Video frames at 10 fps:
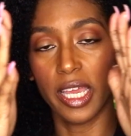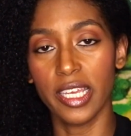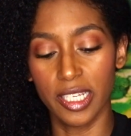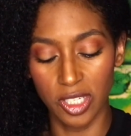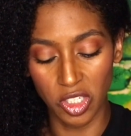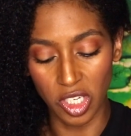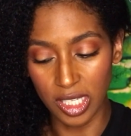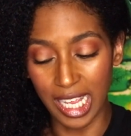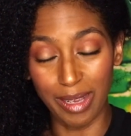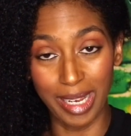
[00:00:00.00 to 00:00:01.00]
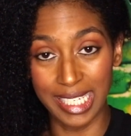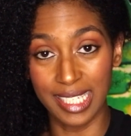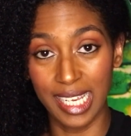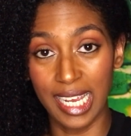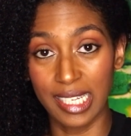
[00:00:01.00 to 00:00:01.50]
is, just like my
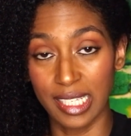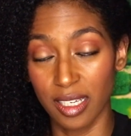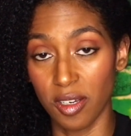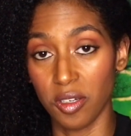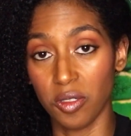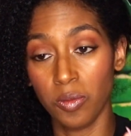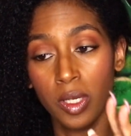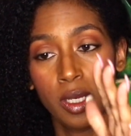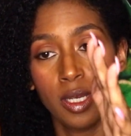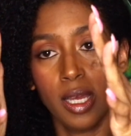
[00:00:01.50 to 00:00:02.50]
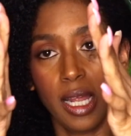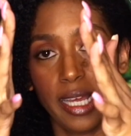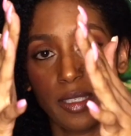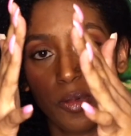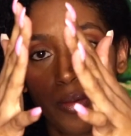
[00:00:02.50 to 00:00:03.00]
detangling comb, I
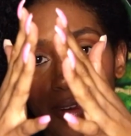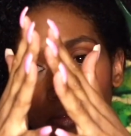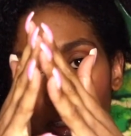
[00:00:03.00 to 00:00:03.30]
like to put my